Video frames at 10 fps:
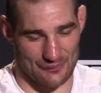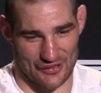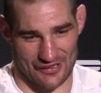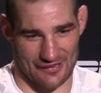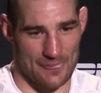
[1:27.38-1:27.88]

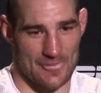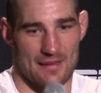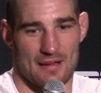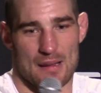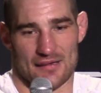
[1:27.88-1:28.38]
But uh,
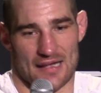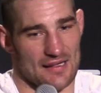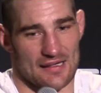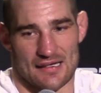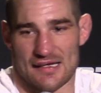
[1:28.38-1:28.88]
yeah,
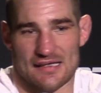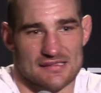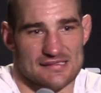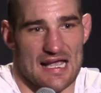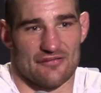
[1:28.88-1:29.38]
he, he's a
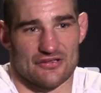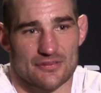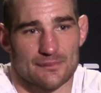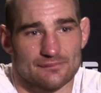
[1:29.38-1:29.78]
savage.